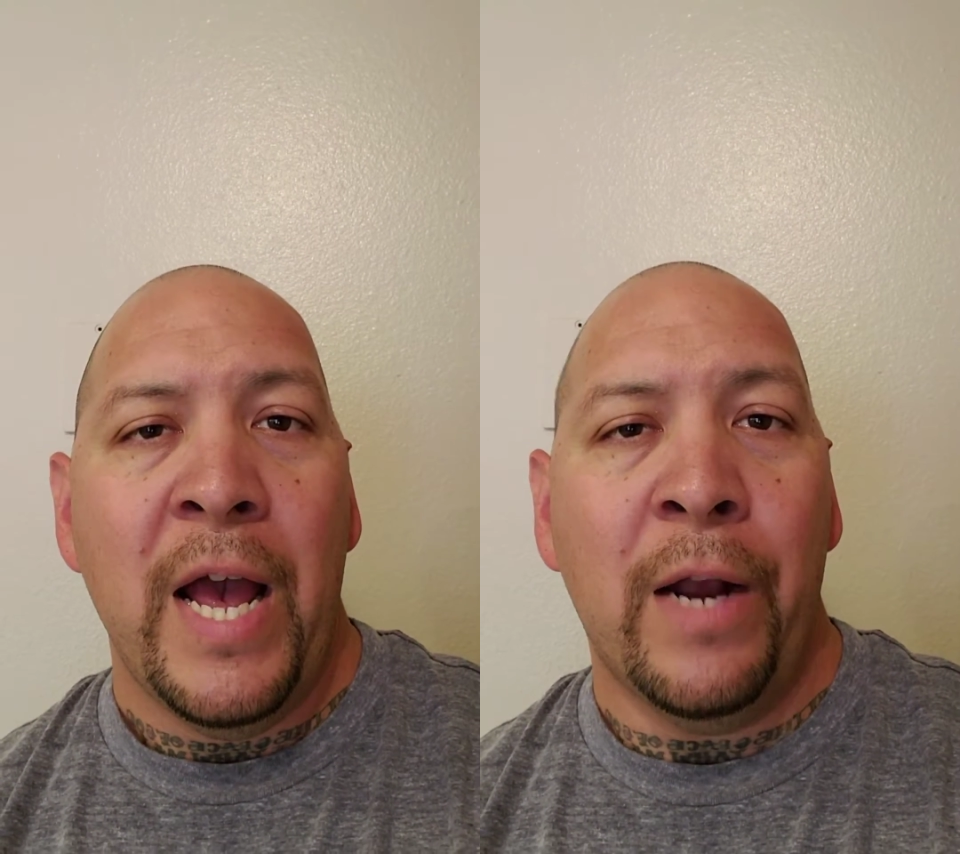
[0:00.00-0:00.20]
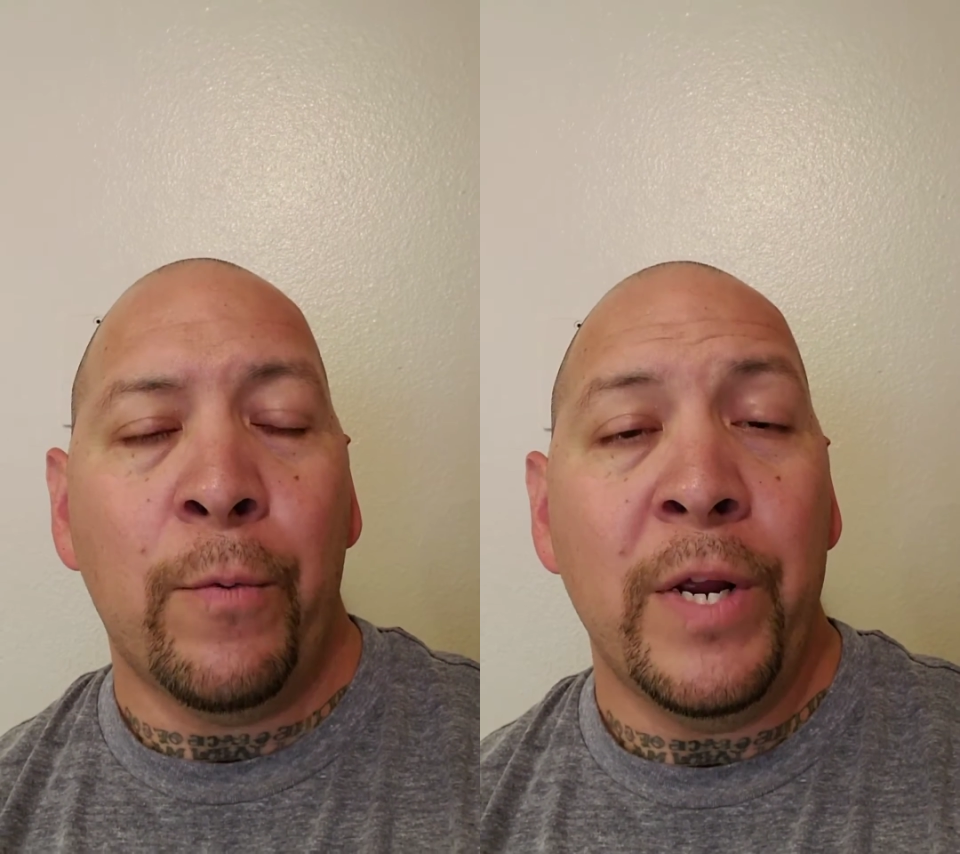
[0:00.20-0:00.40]

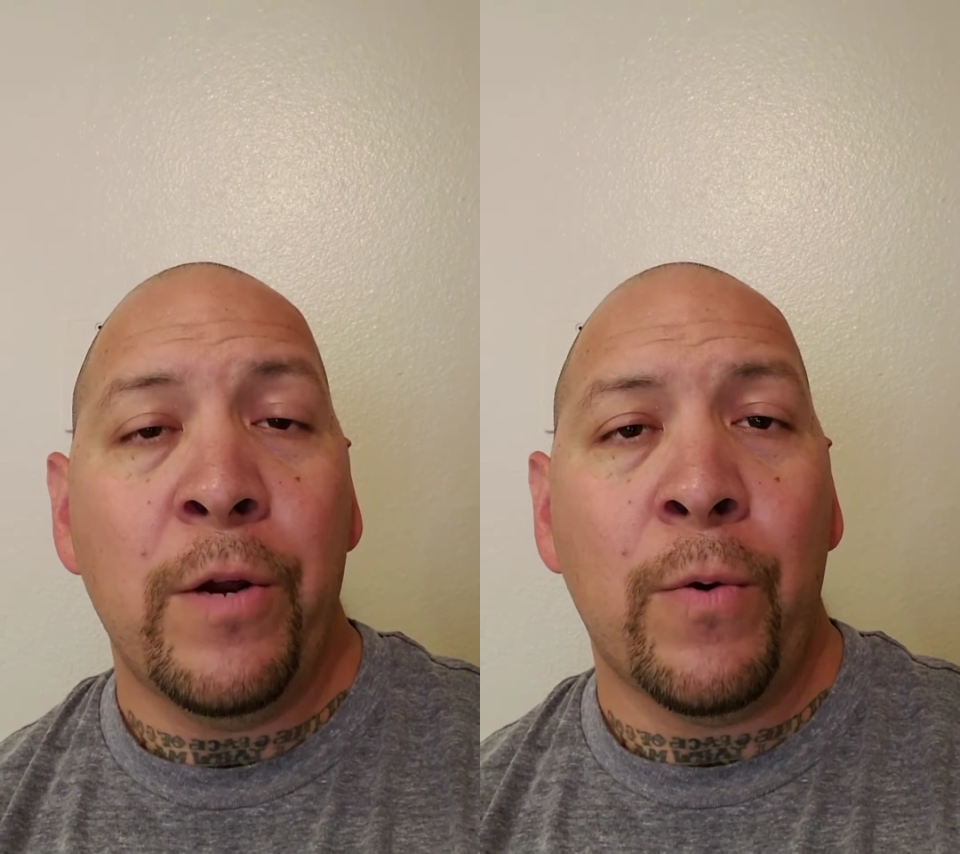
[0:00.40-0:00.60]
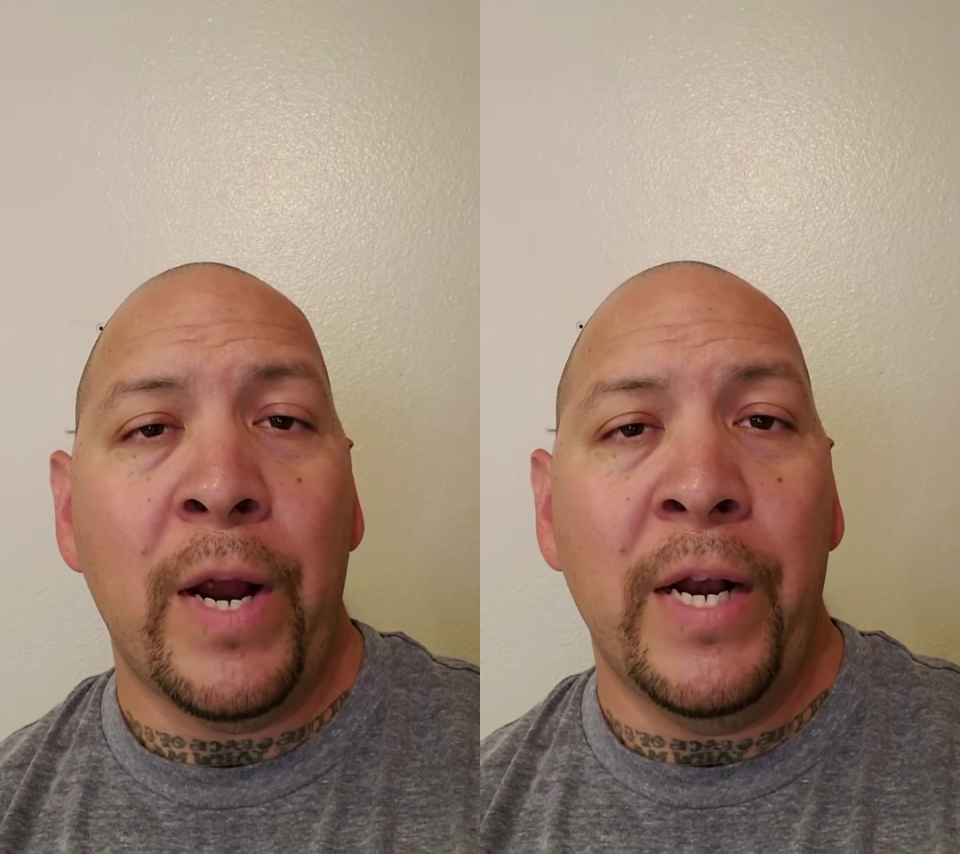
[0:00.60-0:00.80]
and
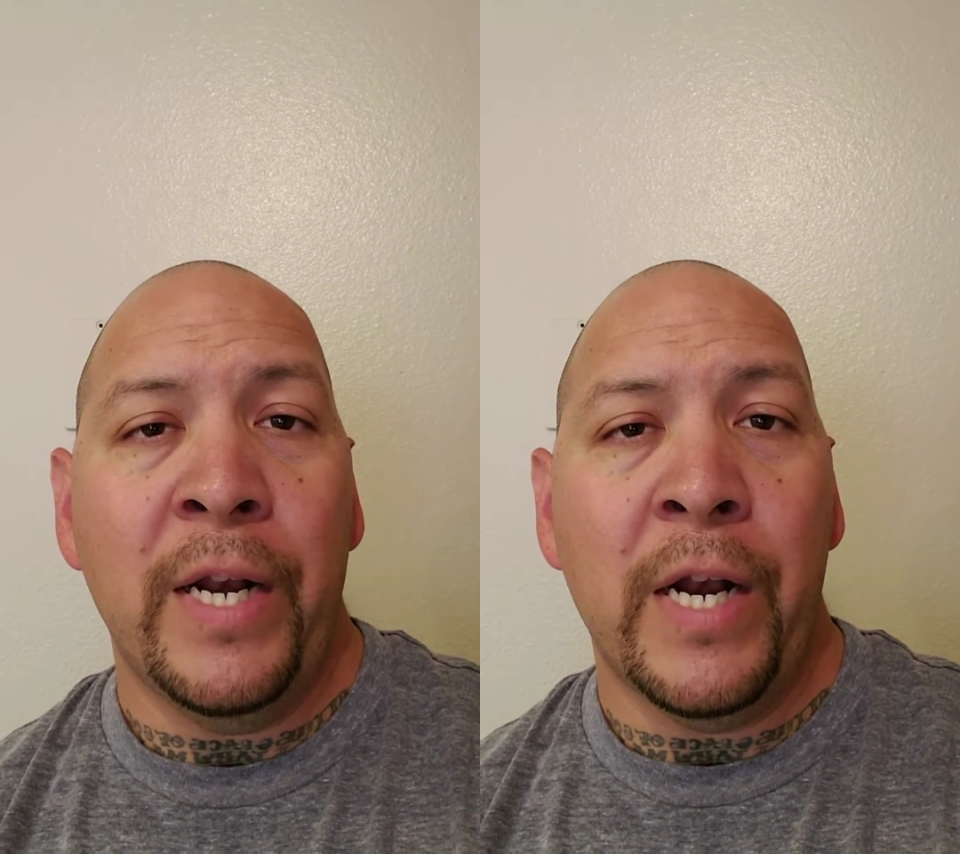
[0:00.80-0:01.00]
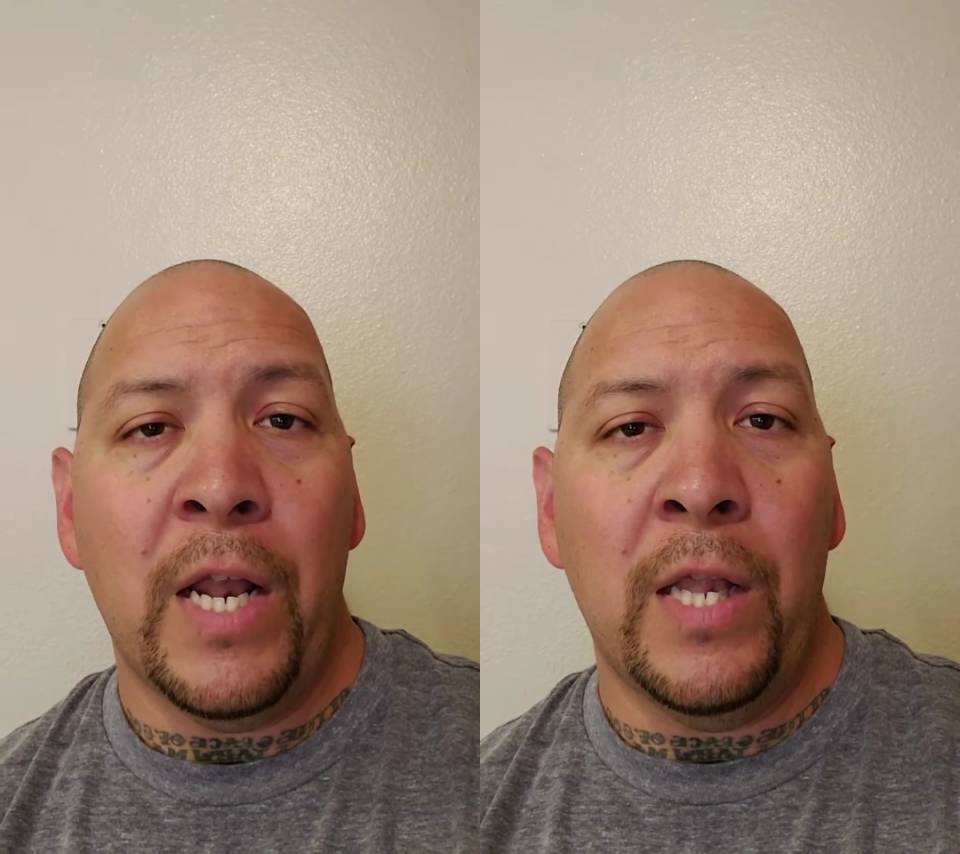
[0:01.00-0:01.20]

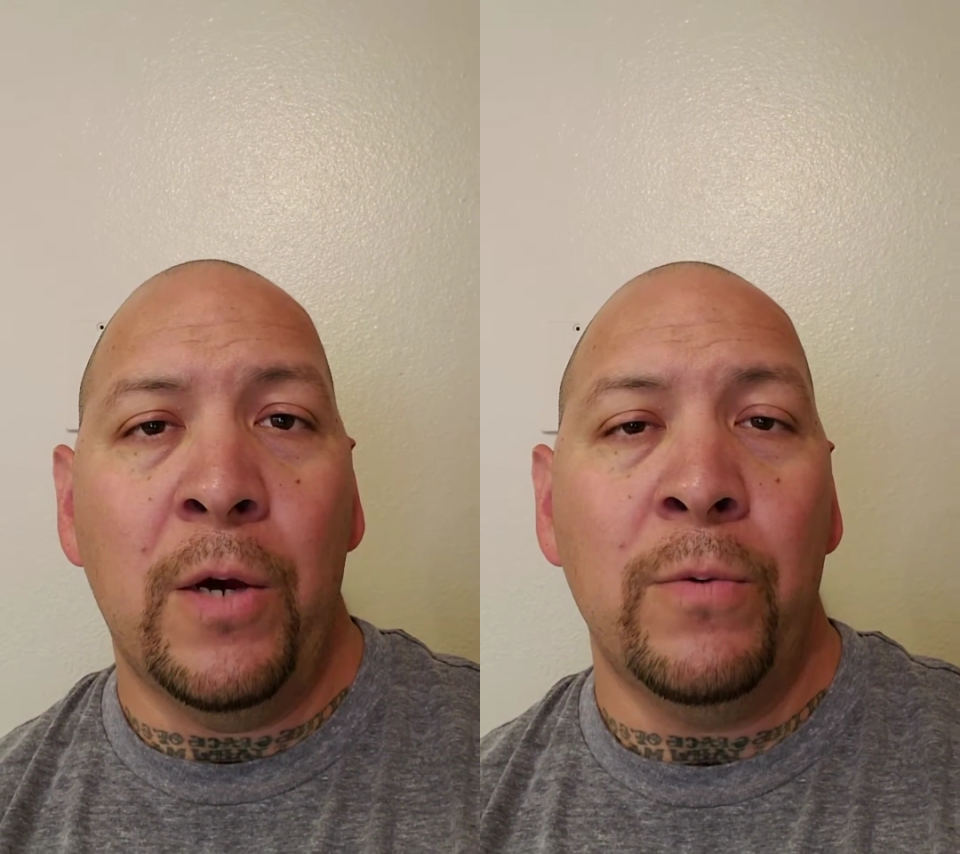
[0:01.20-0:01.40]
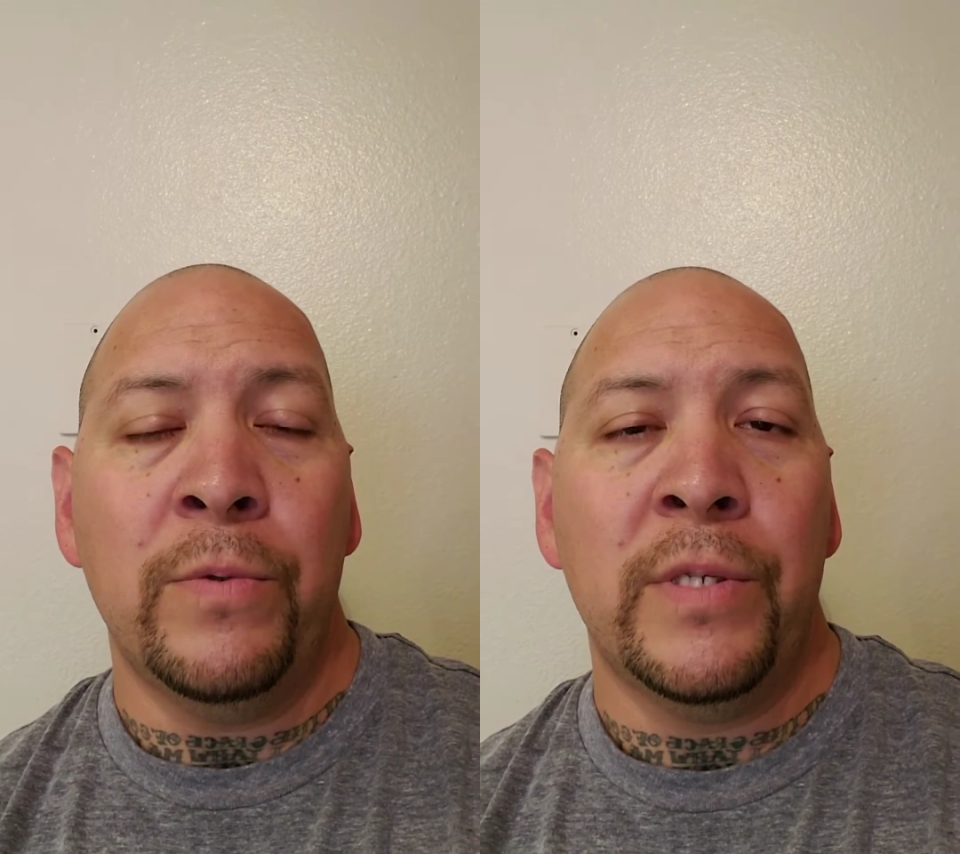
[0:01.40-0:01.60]
recreating
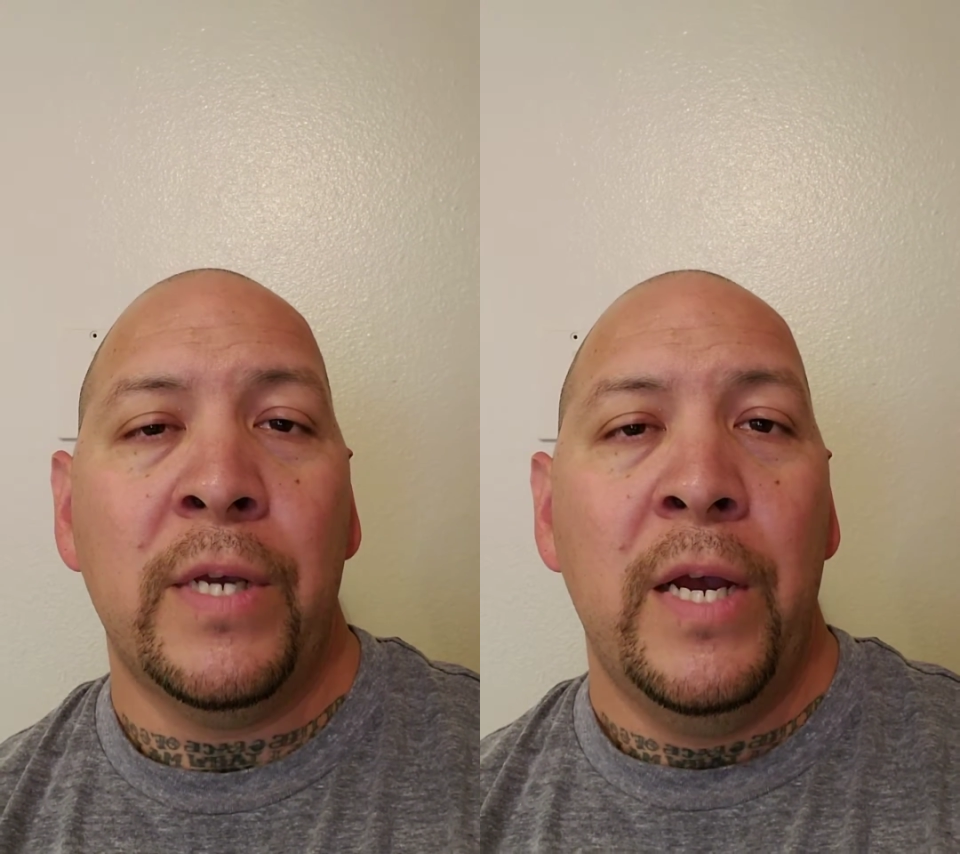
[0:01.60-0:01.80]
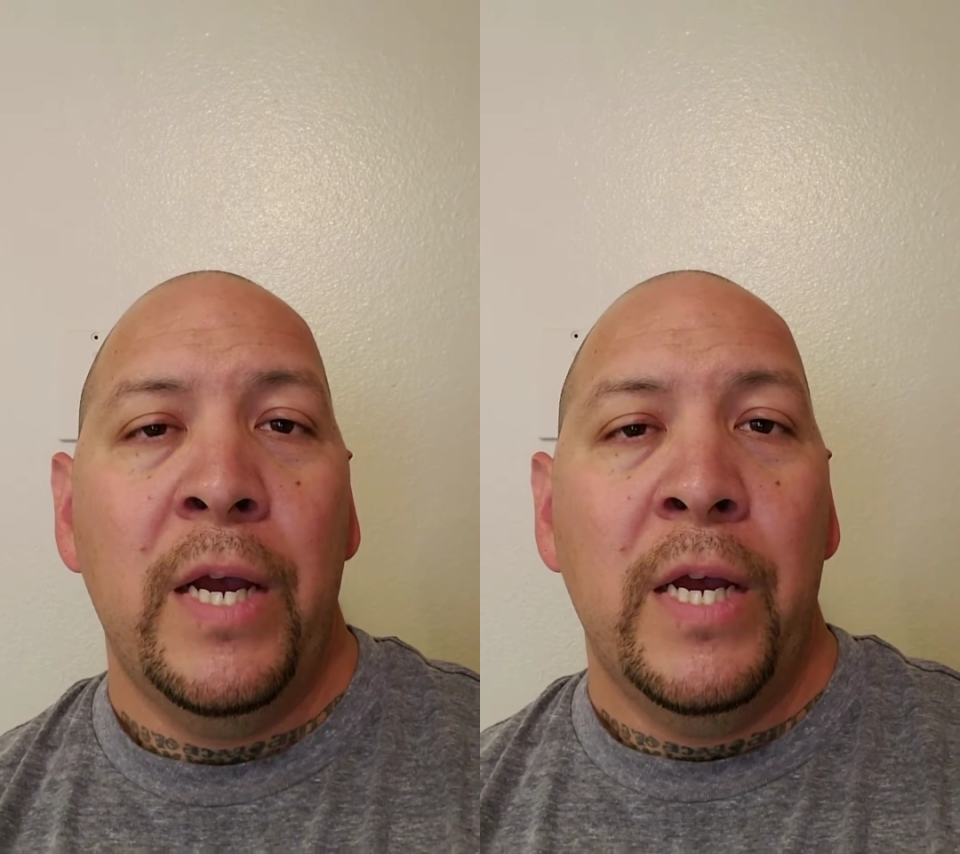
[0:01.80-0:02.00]
loans.